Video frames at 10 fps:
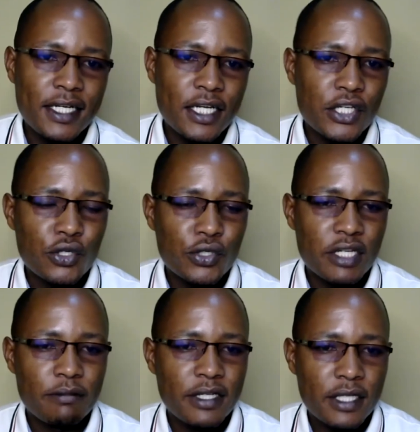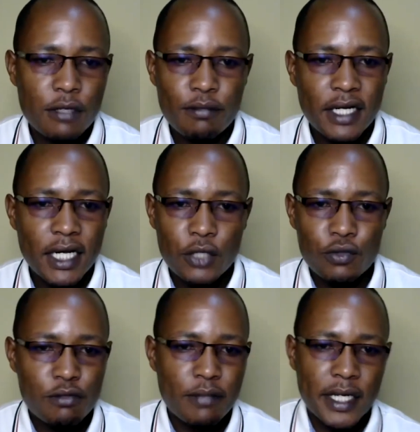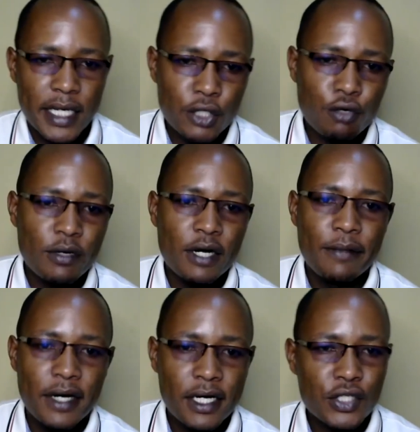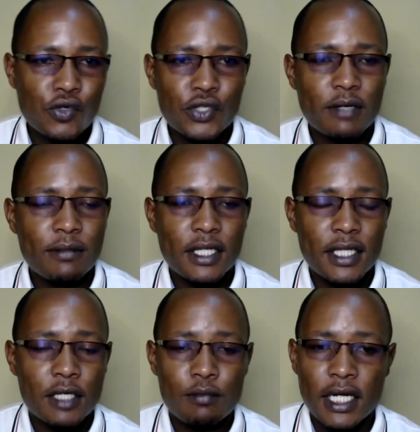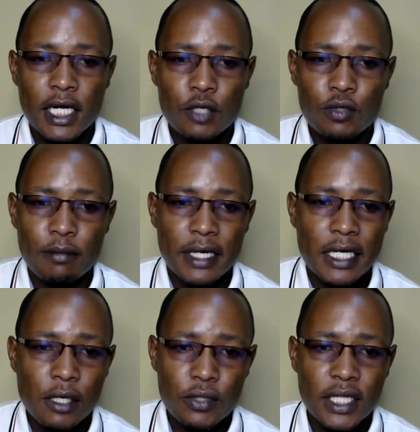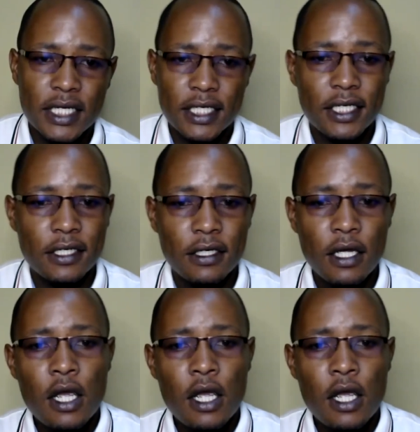It's not something that began with Barack Obama. It's not something that began with Martin Luther King.